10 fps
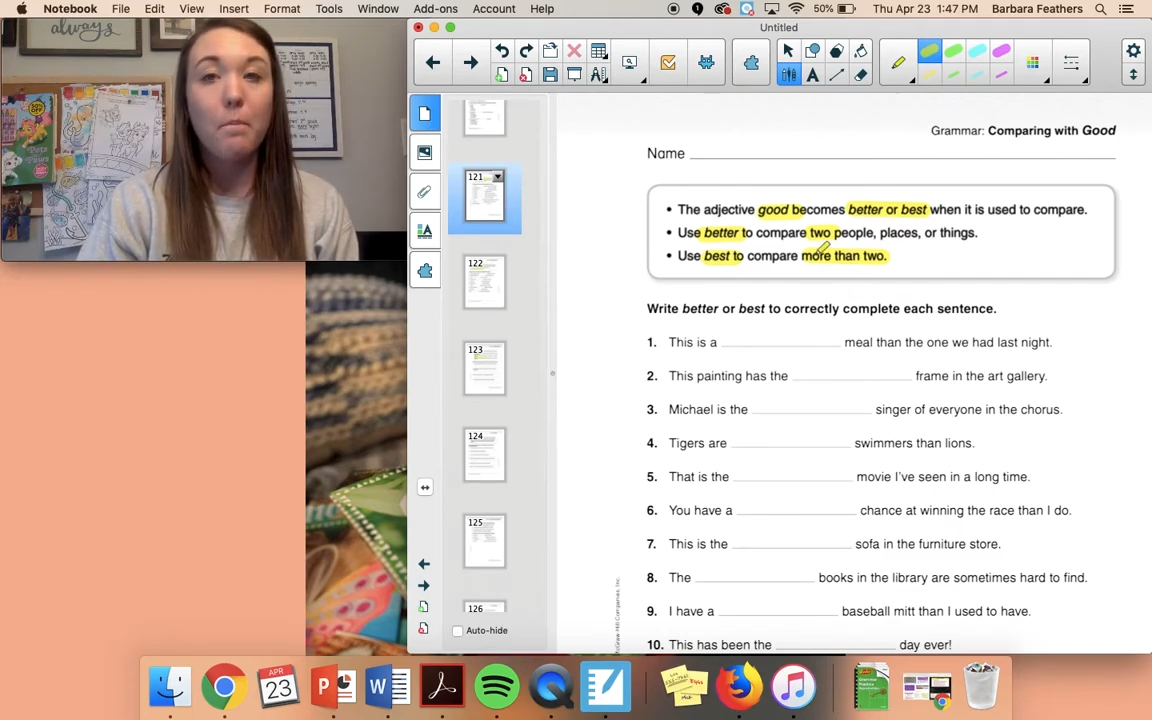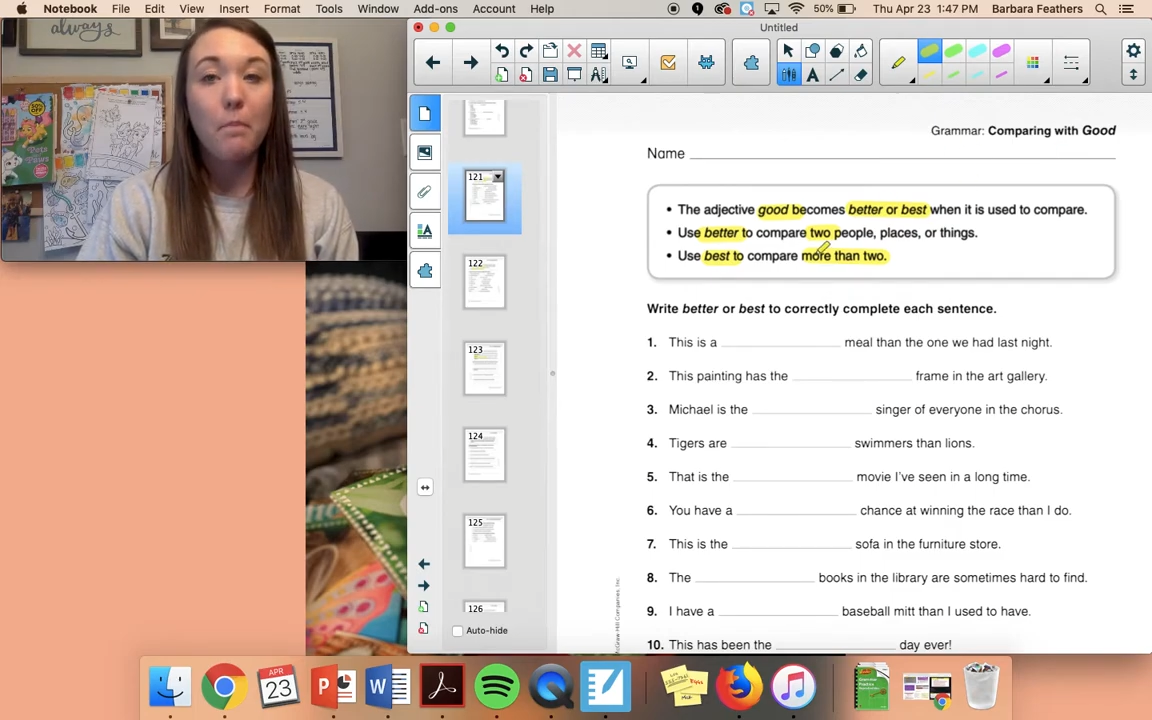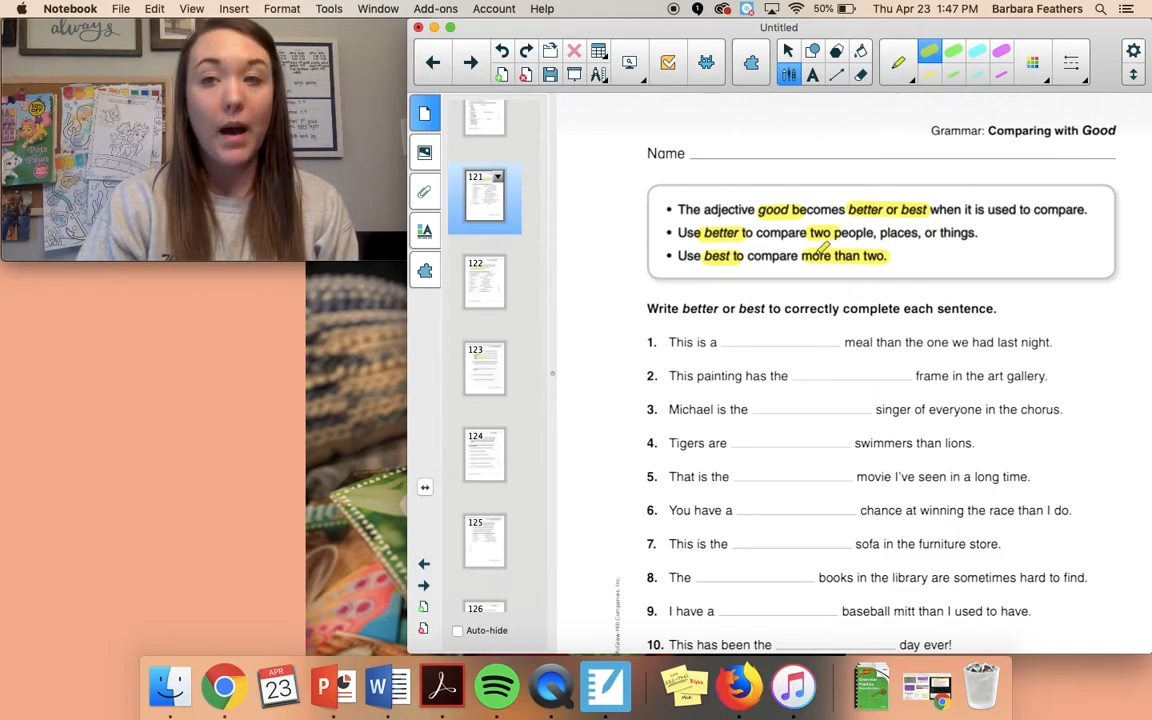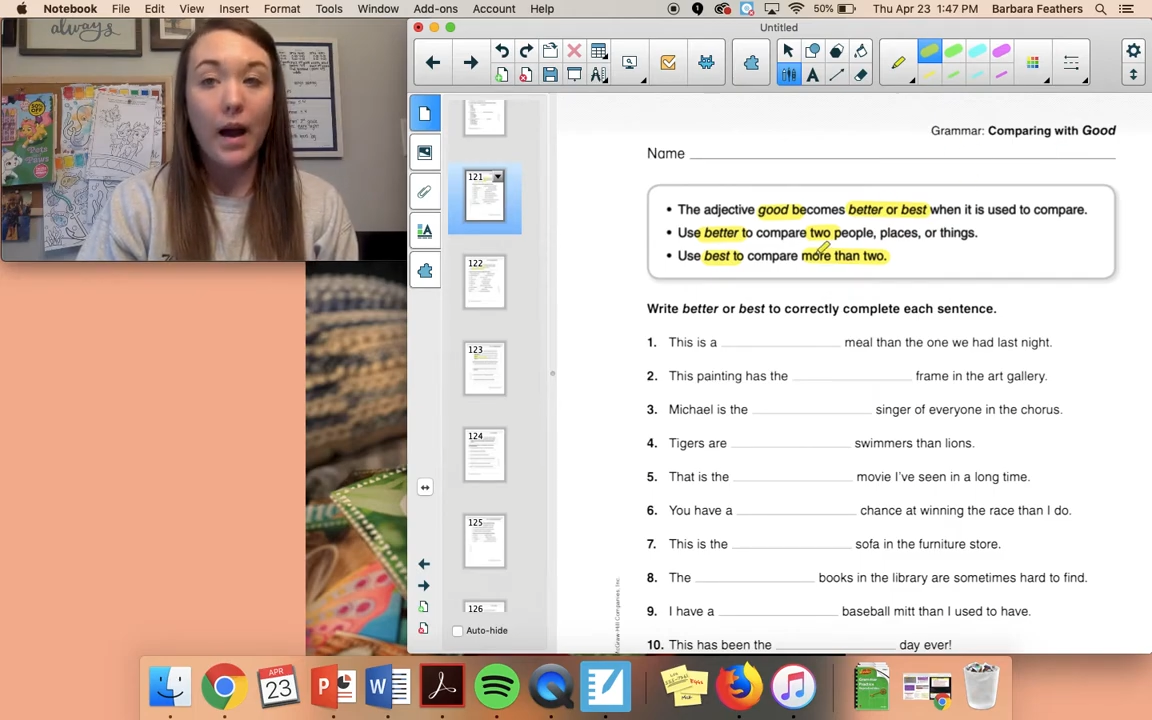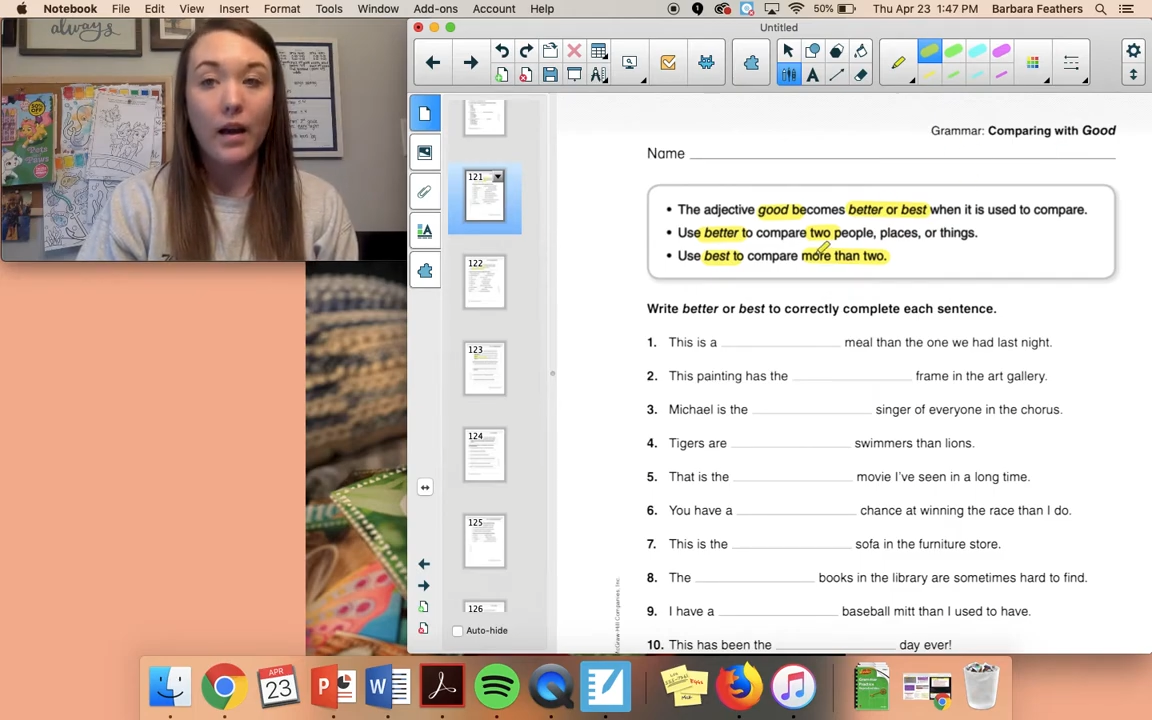
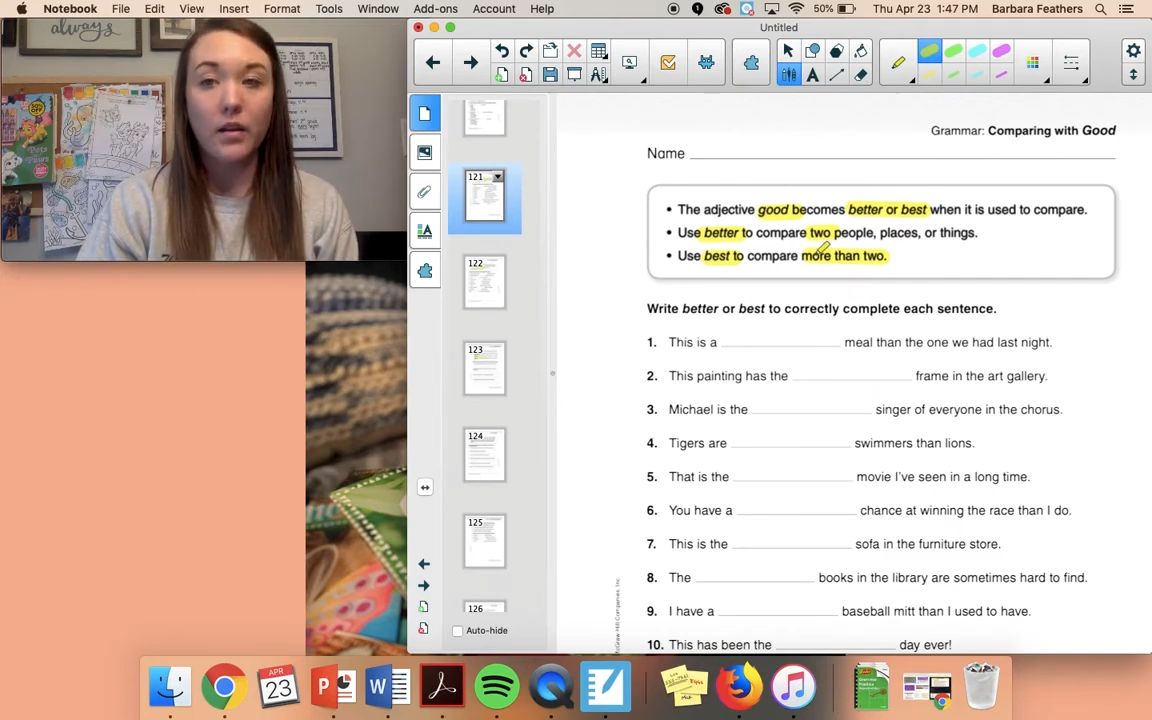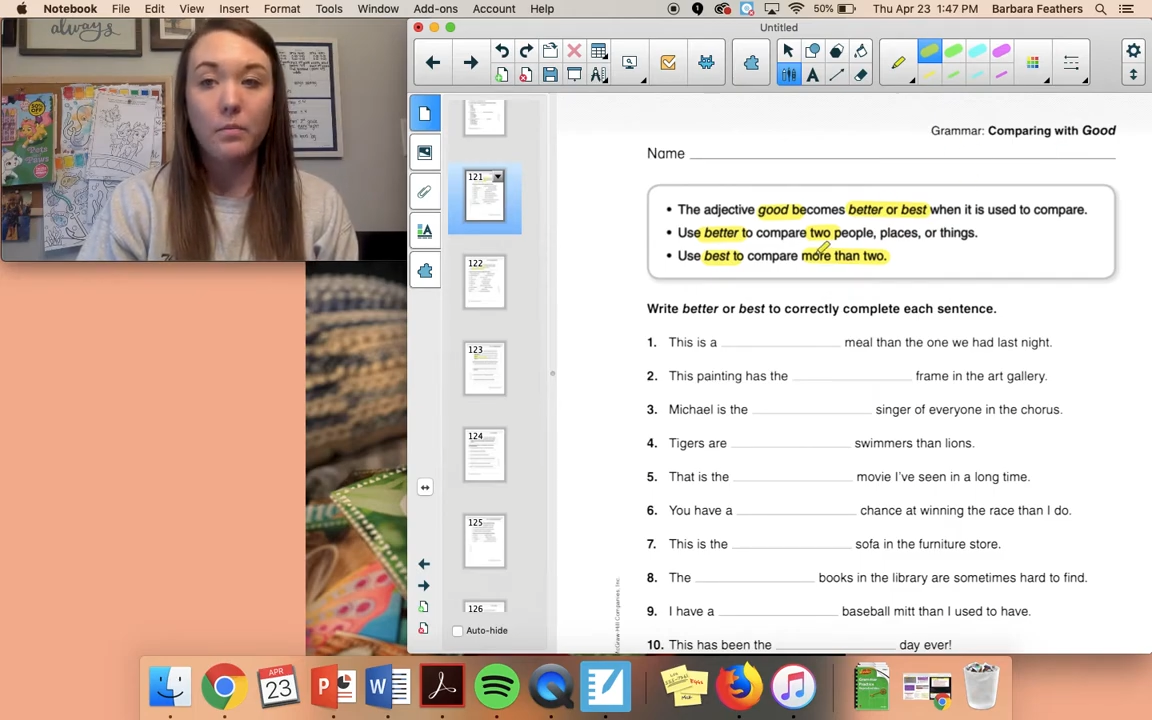bad.